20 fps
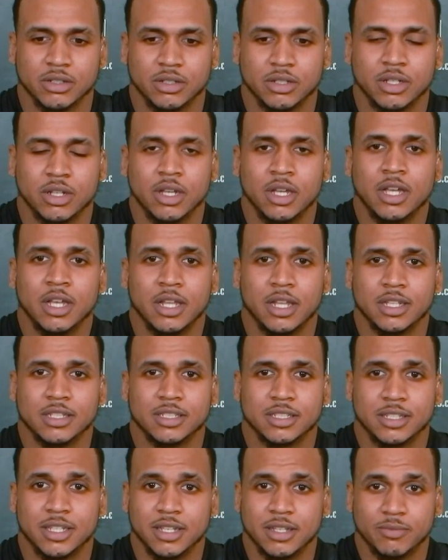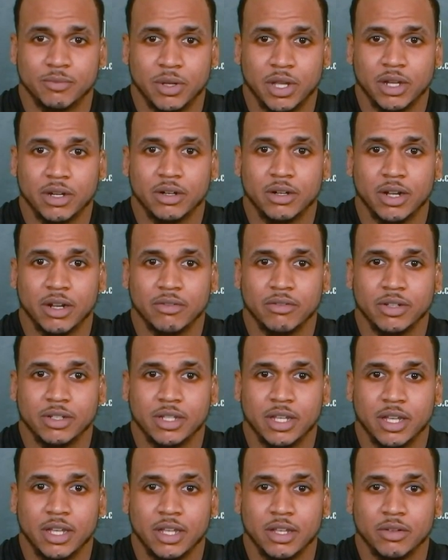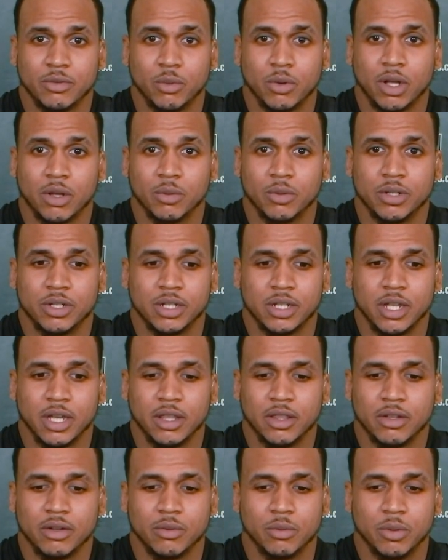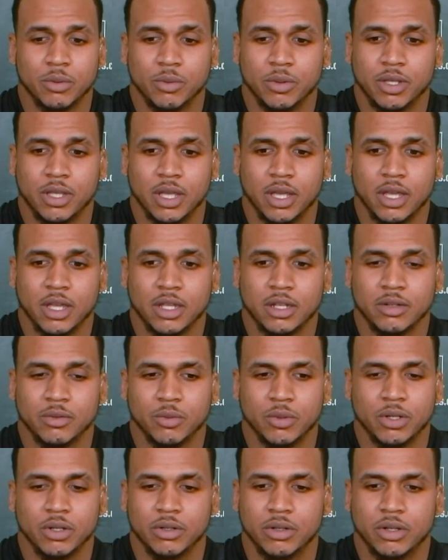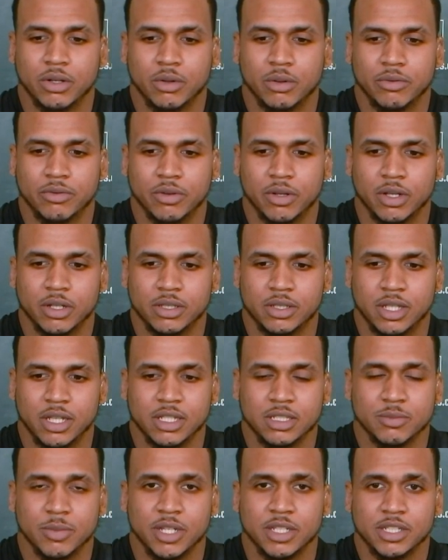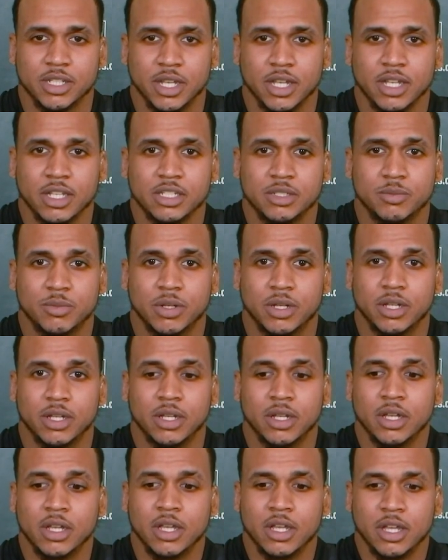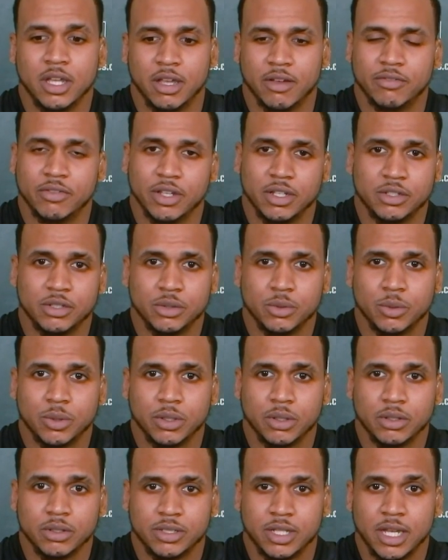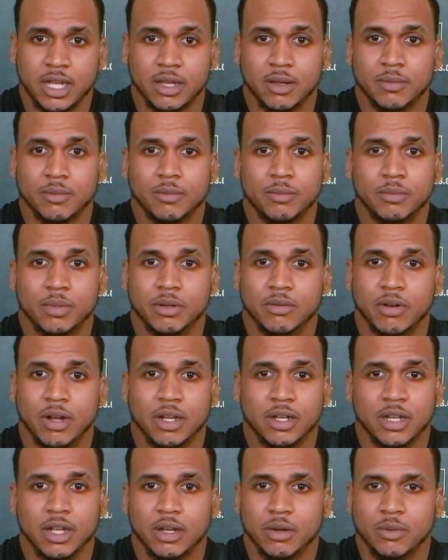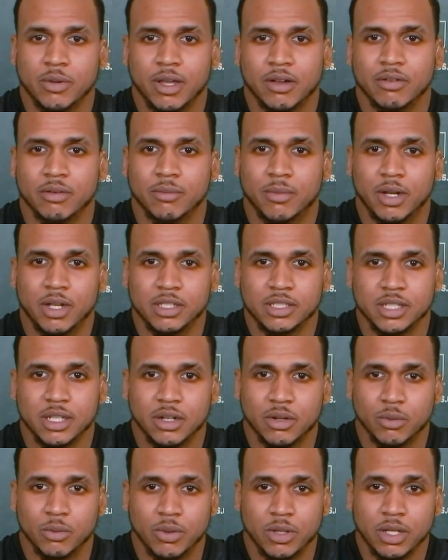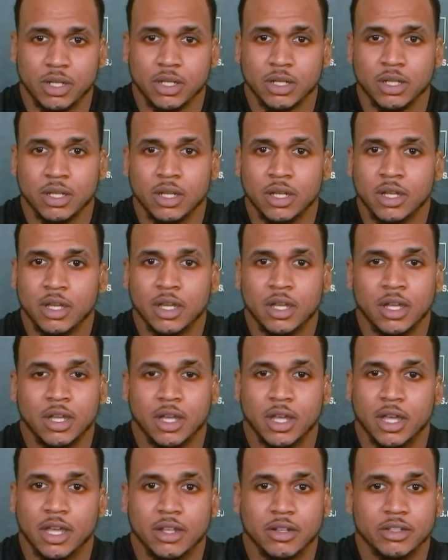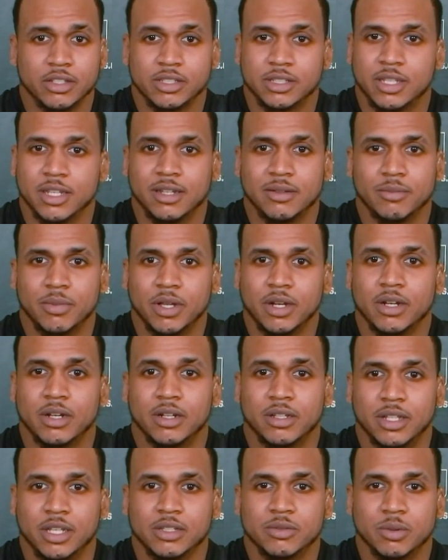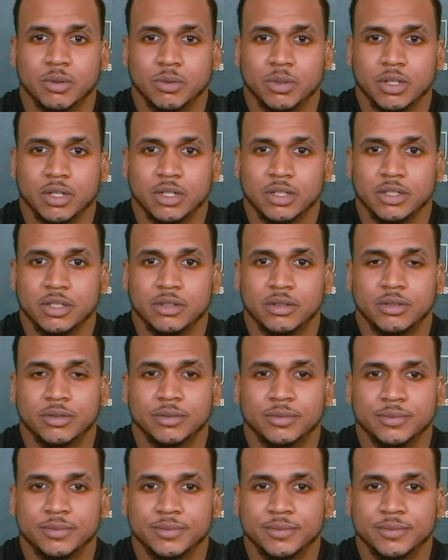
on, let's just get better every day while we're together when we can. We don't know if things may change, but if they do, we'll adapt. But right now, we have our mindset on winning and just getting better, and that's what we're going to do.